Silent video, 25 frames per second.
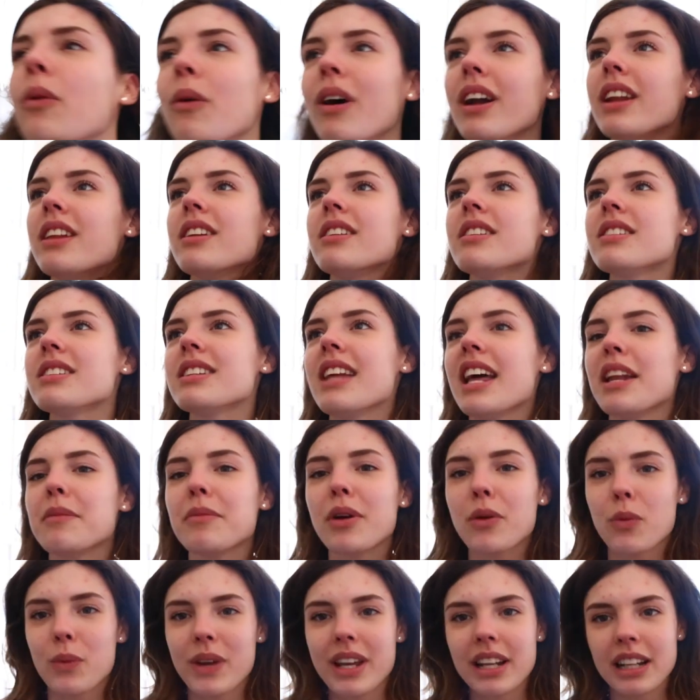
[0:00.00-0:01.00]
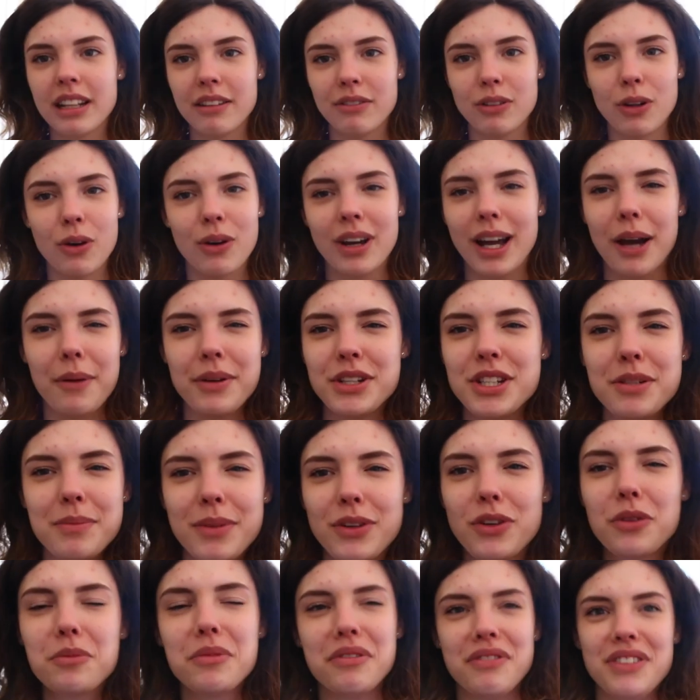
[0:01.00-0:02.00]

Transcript: Why did I just end my weekly vlog how I do my normal